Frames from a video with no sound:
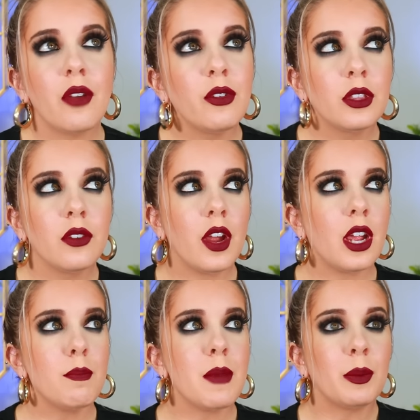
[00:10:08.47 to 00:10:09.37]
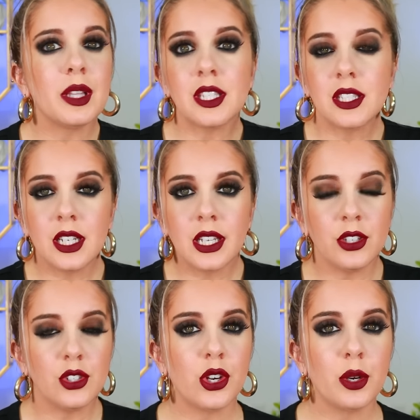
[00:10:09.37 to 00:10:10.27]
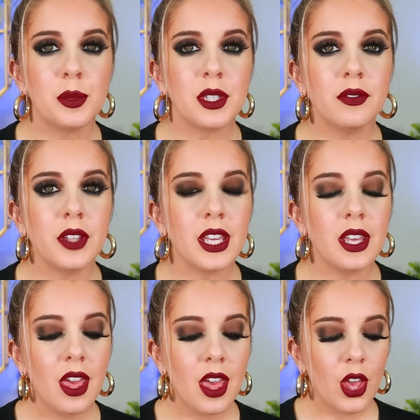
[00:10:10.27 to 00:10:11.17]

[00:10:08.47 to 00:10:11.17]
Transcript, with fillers: I feel like they're very minimalistic in terms of like